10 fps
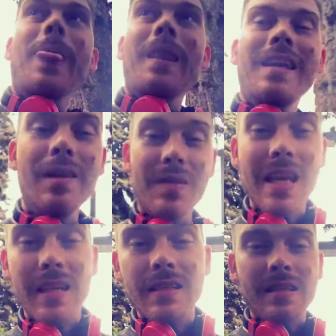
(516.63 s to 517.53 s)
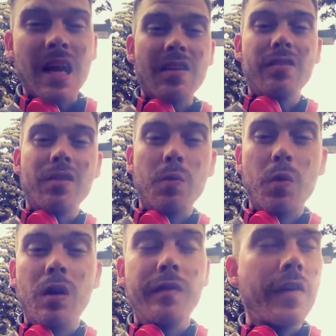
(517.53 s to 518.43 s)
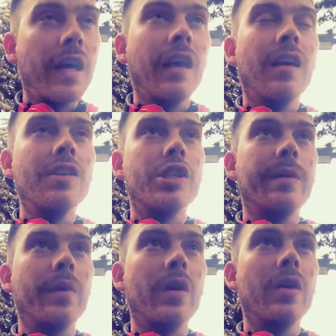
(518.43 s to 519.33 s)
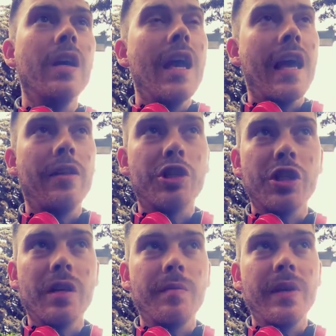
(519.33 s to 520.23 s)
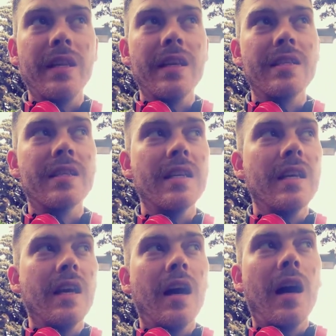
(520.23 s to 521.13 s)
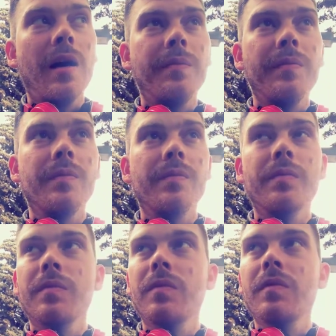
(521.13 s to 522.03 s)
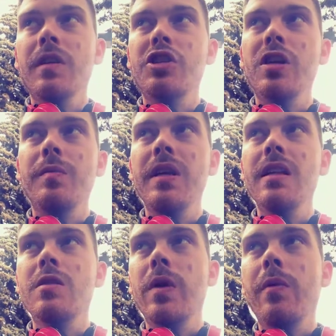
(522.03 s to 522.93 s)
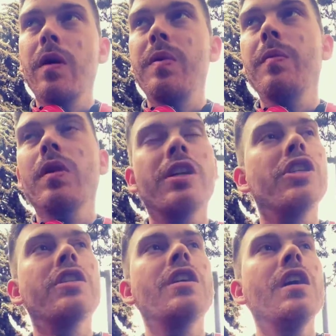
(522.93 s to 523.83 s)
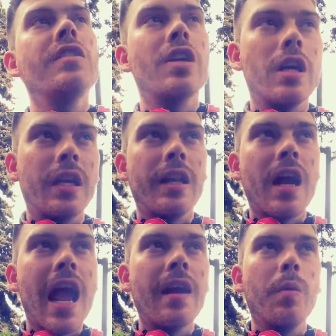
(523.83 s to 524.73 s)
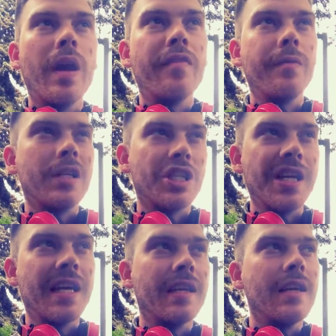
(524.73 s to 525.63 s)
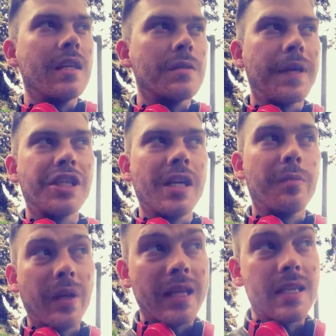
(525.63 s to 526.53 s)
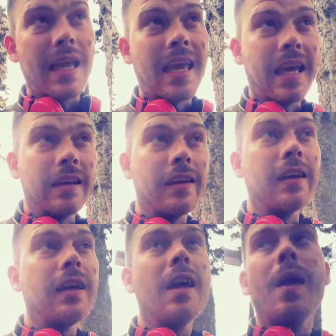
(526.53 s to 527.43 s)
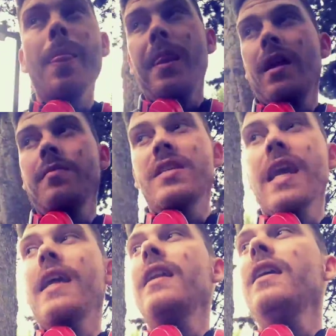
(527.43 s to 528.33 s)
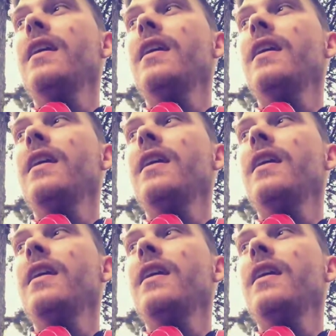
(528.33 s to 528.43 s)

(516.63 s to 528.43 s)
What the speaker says: You know what I'm saying? This is not a third world fucking country, bro. And there shouldn't be this, it shouldn't be this way where people are just turning their head away from this shit, especially in a place like Canada. You know what I'm saying?